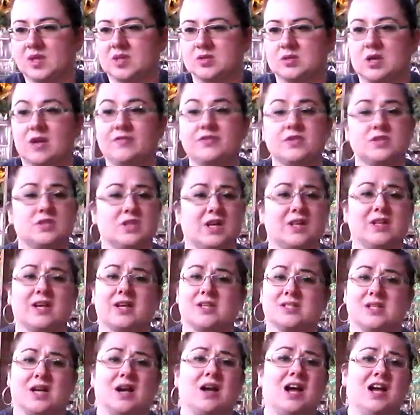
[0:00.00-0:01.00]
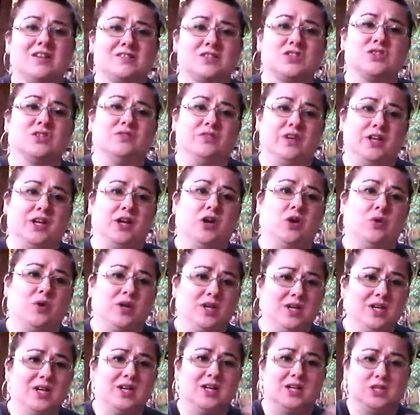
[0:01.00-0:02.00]
so I have to, do, like I said, I'll have to do a video
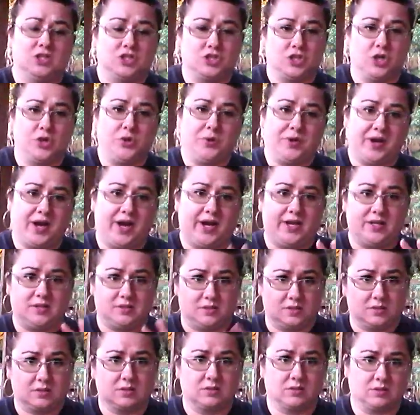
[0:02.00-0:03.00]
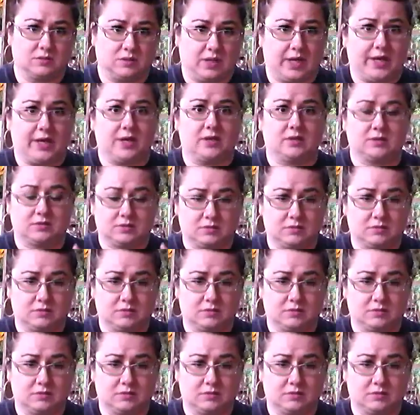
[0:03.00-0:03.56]
and show you guys like